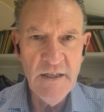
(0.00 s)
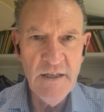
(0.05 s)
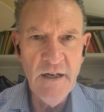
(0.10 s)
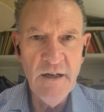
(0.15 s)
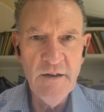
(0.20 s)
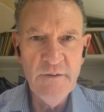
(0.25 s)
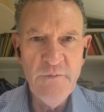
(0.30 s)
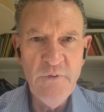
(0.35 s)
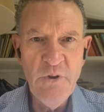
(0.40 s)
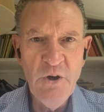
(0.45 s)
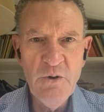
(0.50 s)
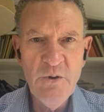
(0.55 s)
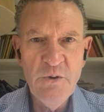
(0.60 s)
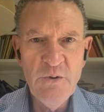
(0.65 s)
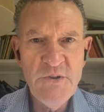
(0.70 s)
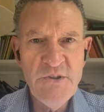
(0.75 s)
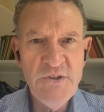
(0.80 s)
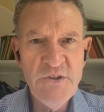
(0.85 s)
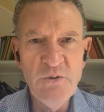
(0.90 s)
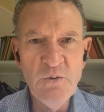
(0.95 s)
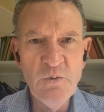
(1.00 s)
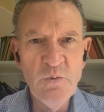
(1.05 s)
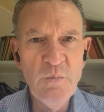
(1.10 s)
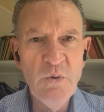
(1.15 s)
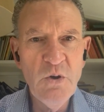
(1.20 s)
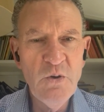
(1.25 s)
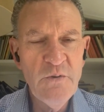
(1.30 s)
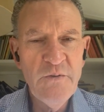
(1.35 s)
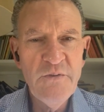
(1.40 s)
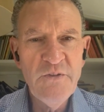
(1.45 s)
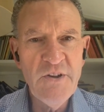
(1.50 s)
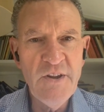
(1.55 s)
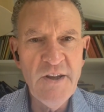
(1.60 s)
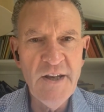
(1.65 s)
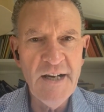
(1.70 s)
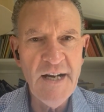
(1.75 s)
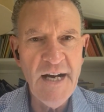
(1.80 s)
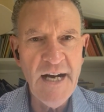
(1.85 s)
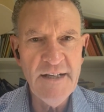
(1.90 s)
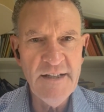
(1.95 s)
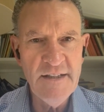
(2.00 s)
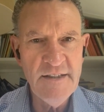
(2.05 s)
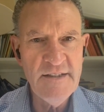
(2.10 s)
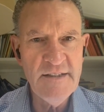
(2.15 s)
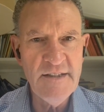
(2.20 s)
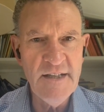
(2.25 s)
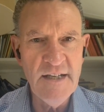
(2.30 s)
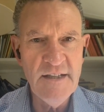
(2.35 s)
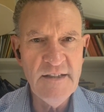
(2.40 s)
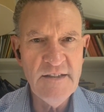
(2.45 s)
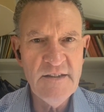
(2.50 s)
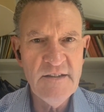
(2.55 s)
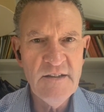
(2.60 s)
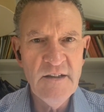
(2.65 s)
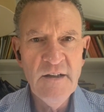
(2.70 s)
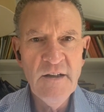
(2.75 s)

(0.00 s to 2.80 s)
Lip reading: of those who moved to the United States